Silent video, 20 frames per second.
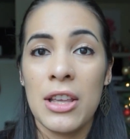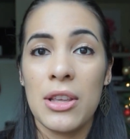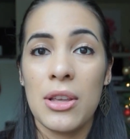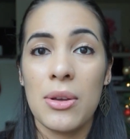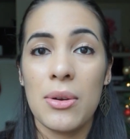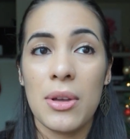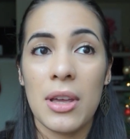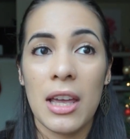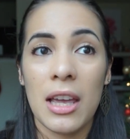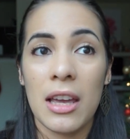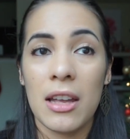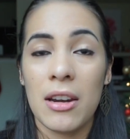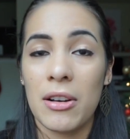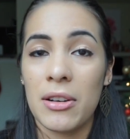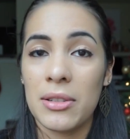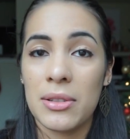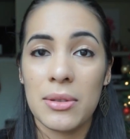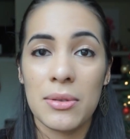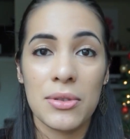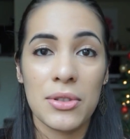you can
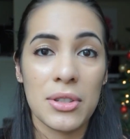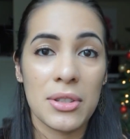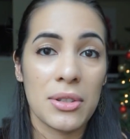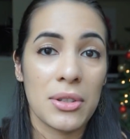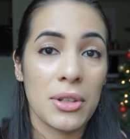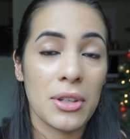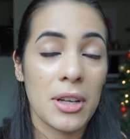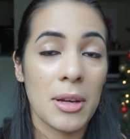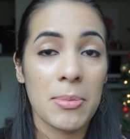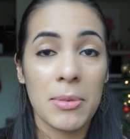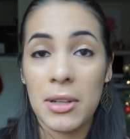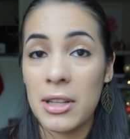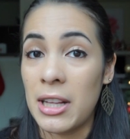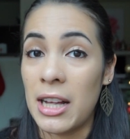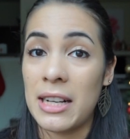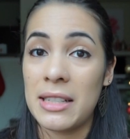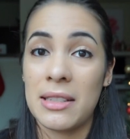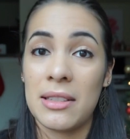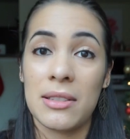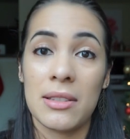also just look up the
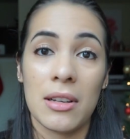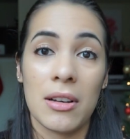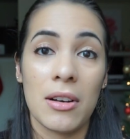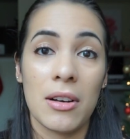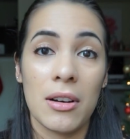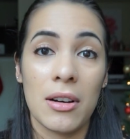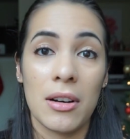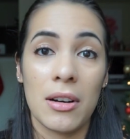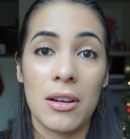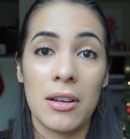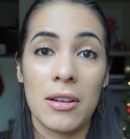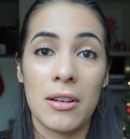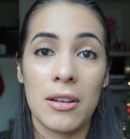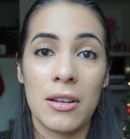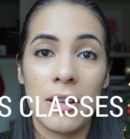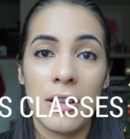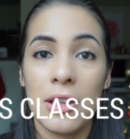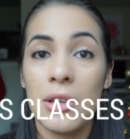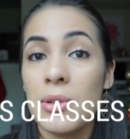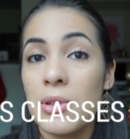classes on
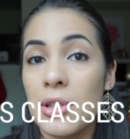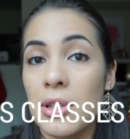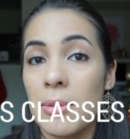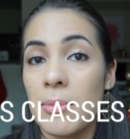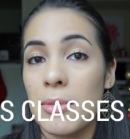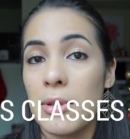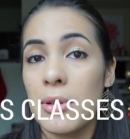YouTube.